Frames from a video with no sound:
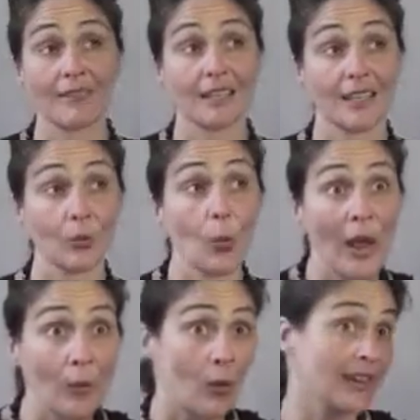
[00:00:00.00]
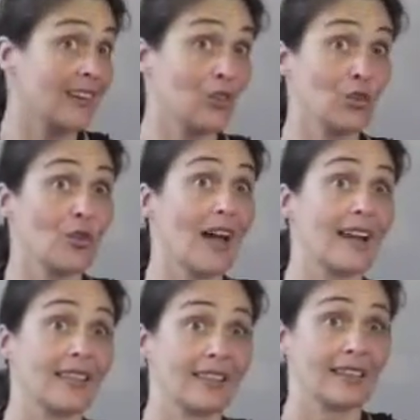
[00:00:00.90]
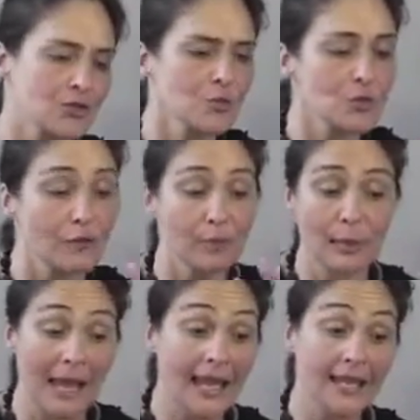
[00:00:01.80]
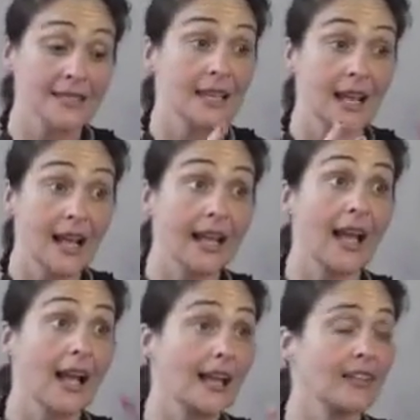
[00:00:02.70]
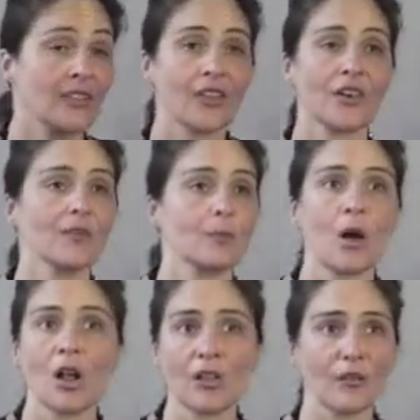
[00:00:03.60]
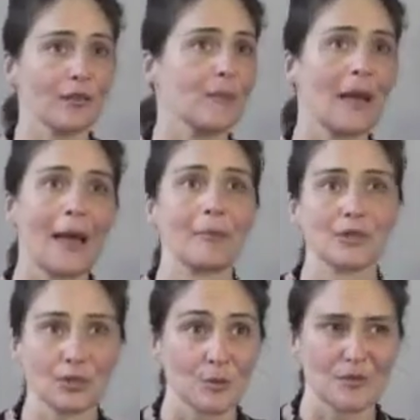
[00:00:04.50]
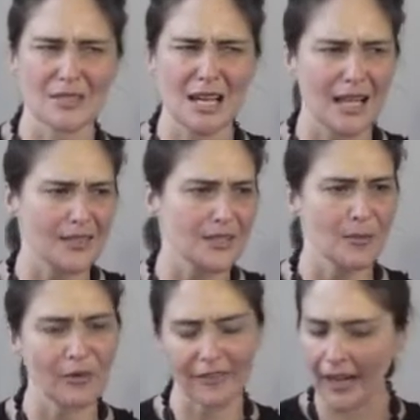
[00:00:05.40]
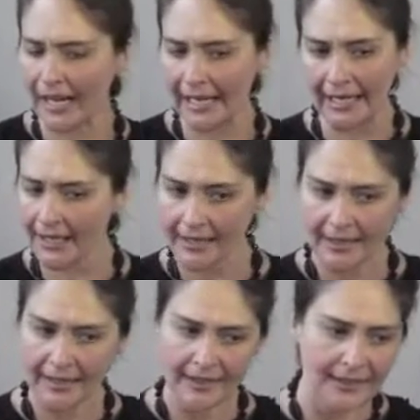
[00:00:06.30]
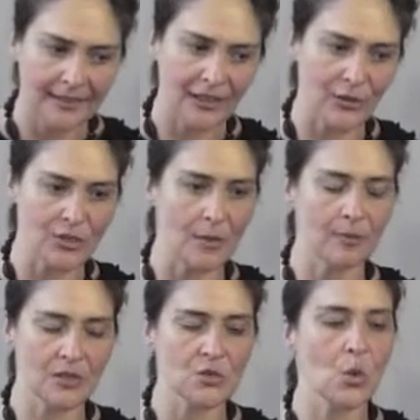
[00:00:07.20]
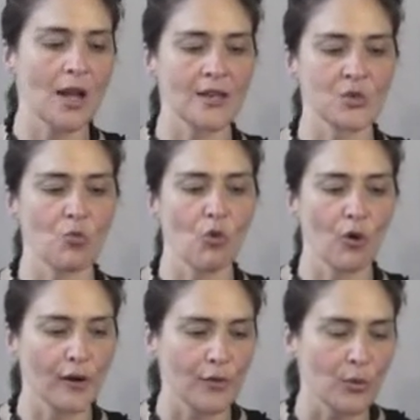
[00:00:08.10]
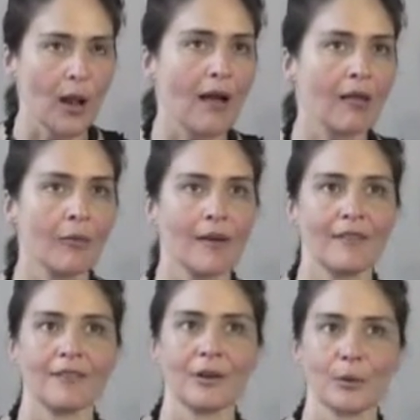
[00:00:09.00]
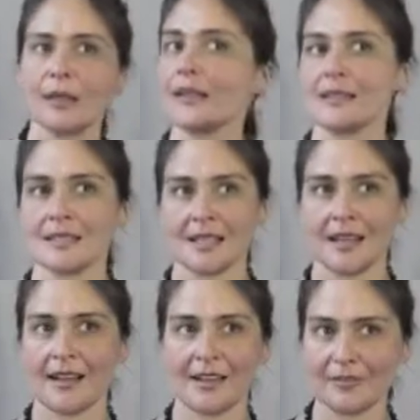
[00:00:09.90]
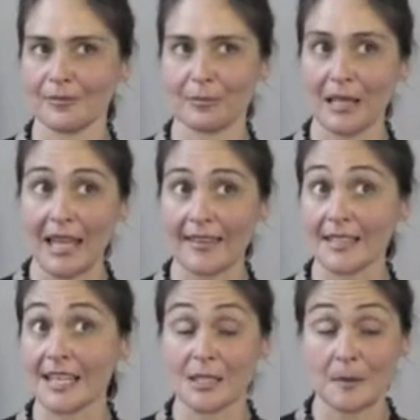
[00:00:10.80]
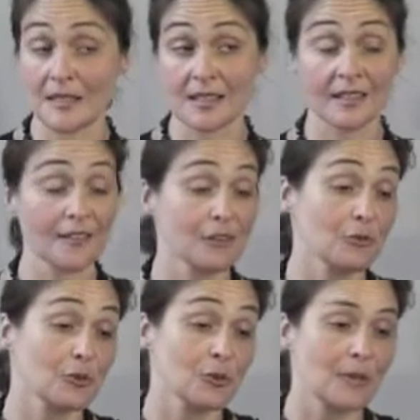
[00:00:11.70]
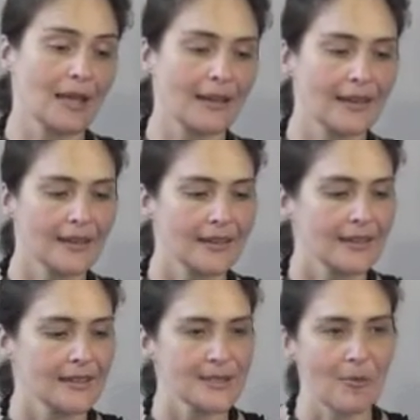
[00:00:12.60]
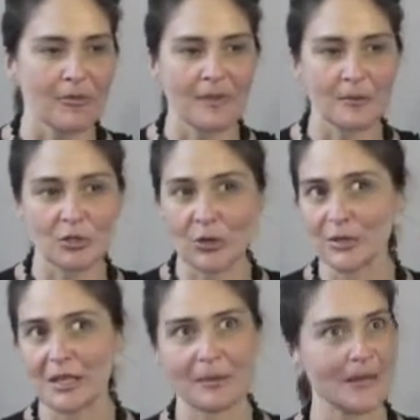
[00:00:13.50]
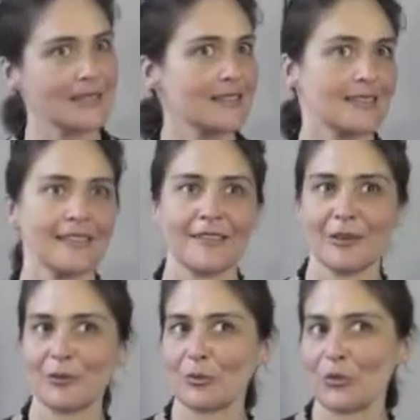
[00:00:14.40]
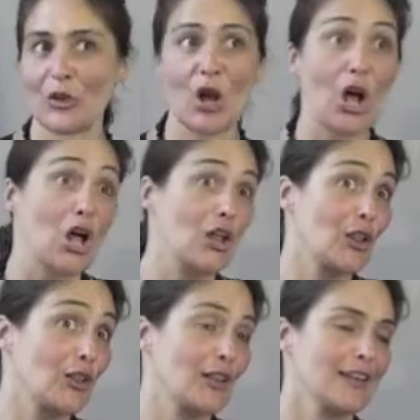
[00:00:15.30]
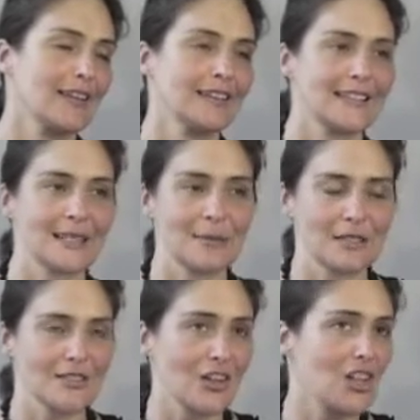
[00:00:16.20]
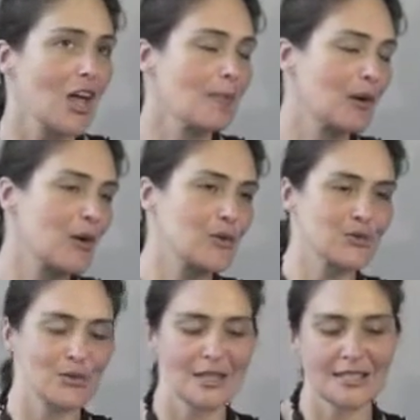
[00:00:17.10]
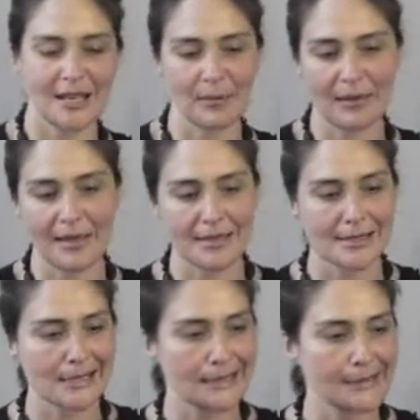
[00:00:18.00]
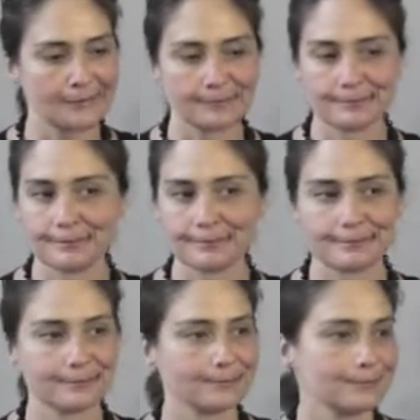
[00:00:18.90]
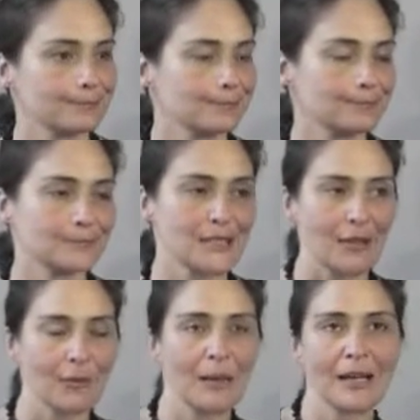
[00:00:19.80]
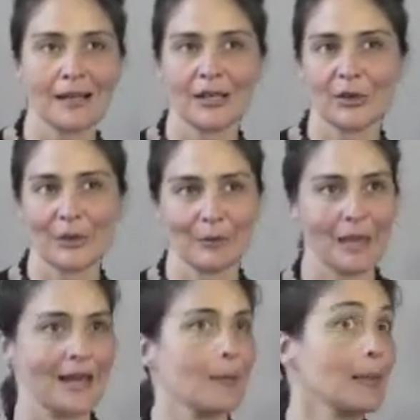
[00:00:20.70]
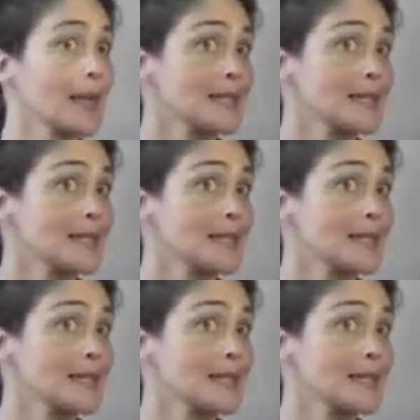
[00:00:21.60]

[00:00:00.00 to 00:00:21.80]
crafting it when one can do that. And in terms of plays, like, they're all over the map in terms of style. Some are very, you know, this one is more in the realm of a realistic kind of play that takes place in the living room, and some of them don't take place in the living rooms at all. They take place in the Galapagos, or they take place in South America, or made-up